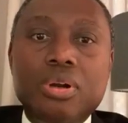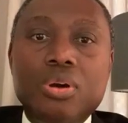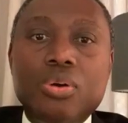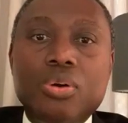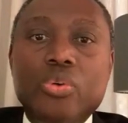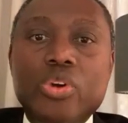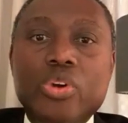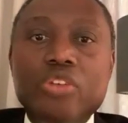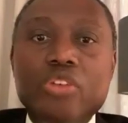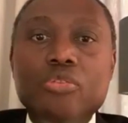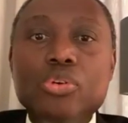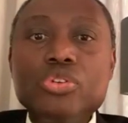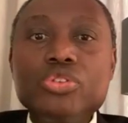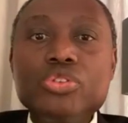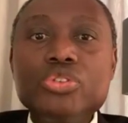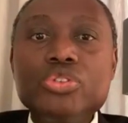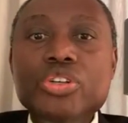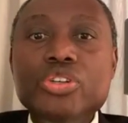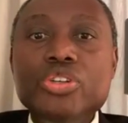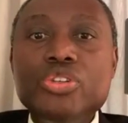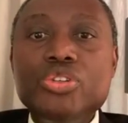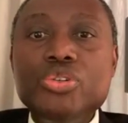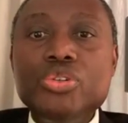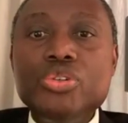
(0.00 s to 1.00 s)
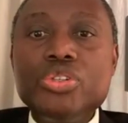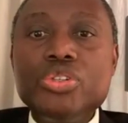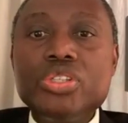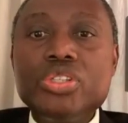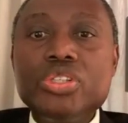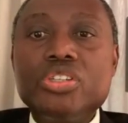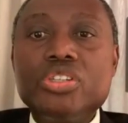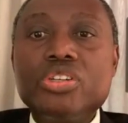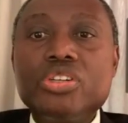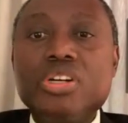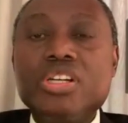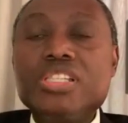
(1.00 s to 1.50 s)
We have also
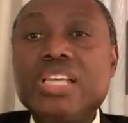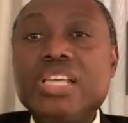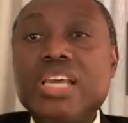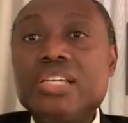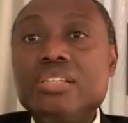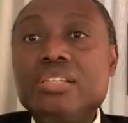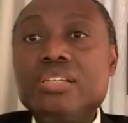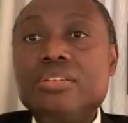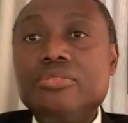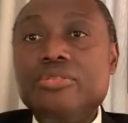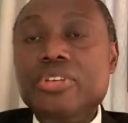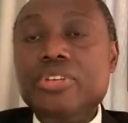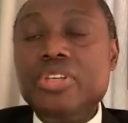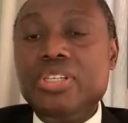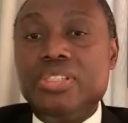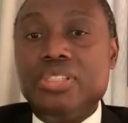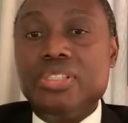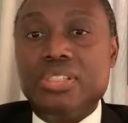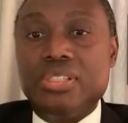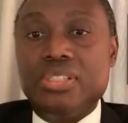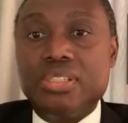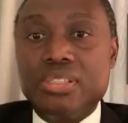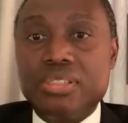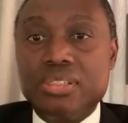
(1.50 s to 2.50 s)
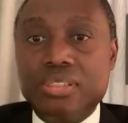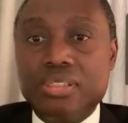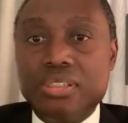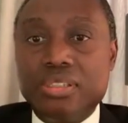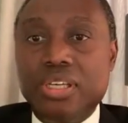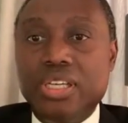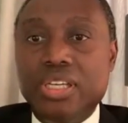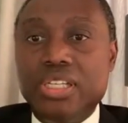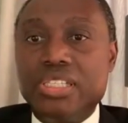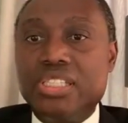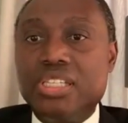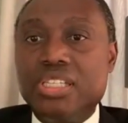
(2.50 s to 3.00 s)
reduced transaction fees
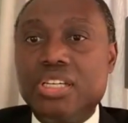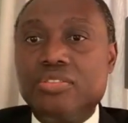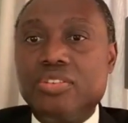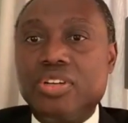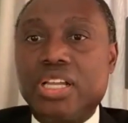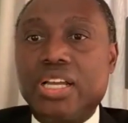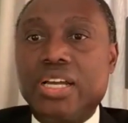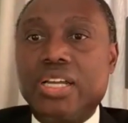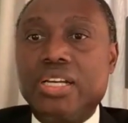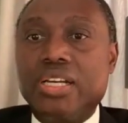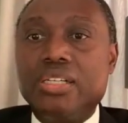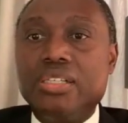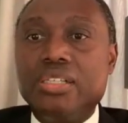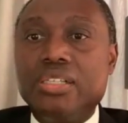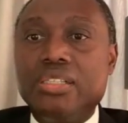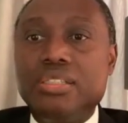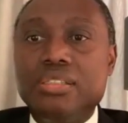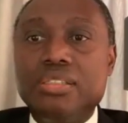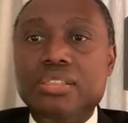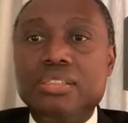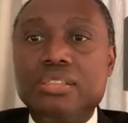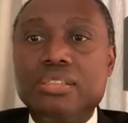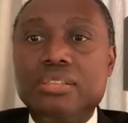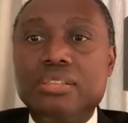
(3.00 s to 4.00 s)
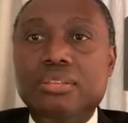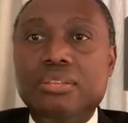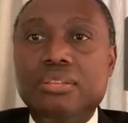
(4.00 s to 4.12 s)
in several countries.